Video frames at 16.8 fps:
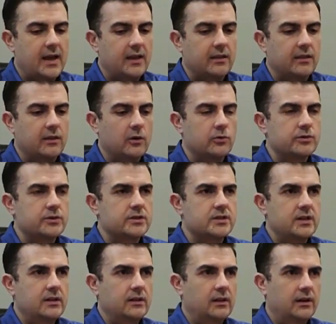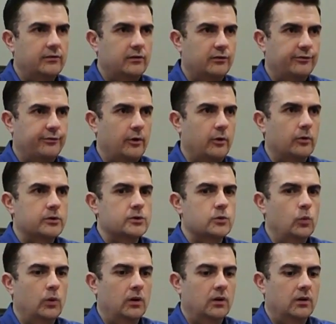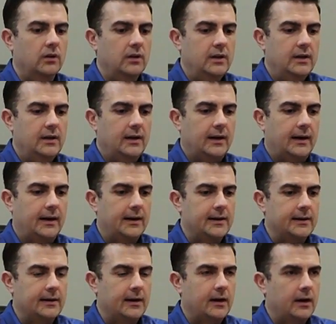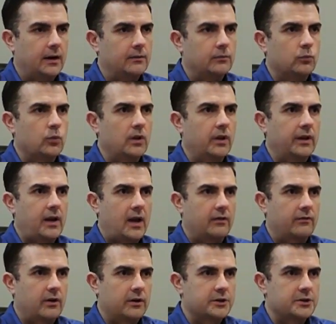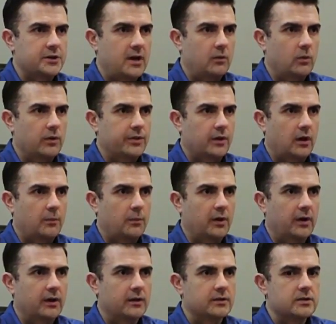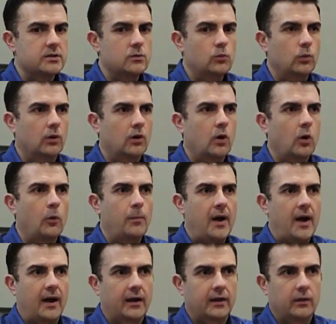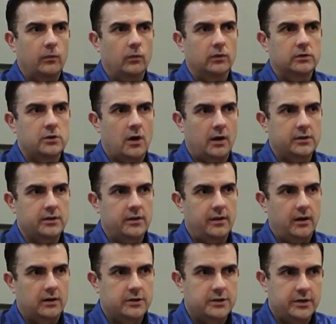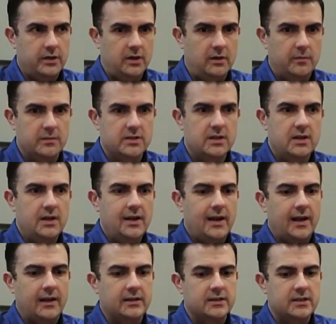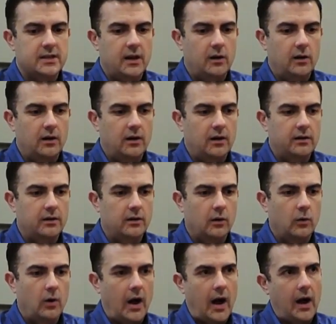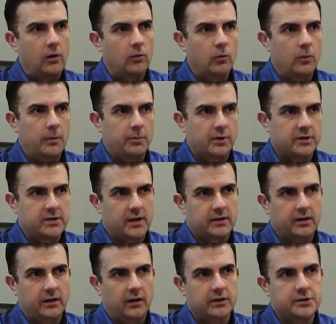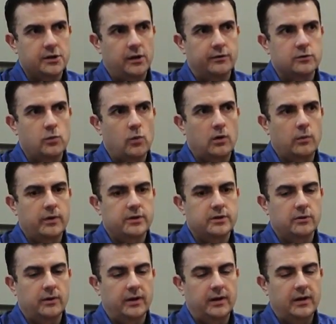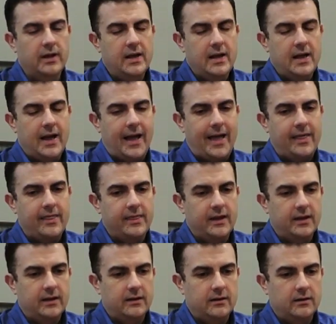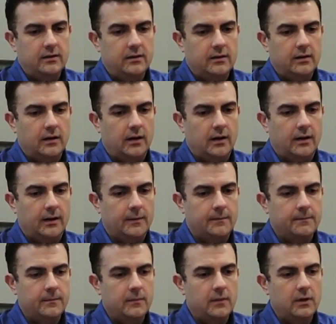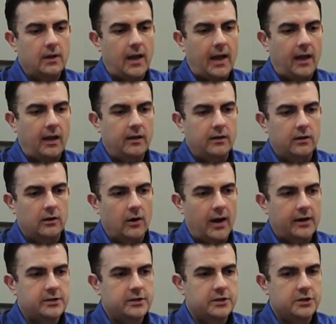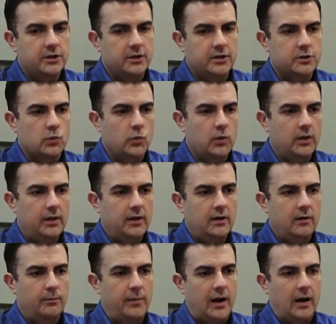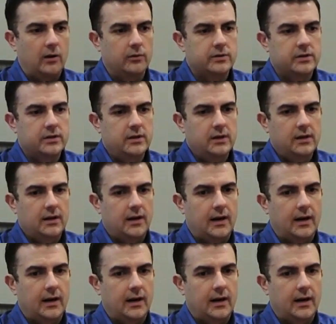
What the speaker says: that those C-level folks will really kind of understand what they're up against. We'll go back and we'll talk to their teams and say, how are we protecting ourselves? What are we doing? And then, Xigent is really about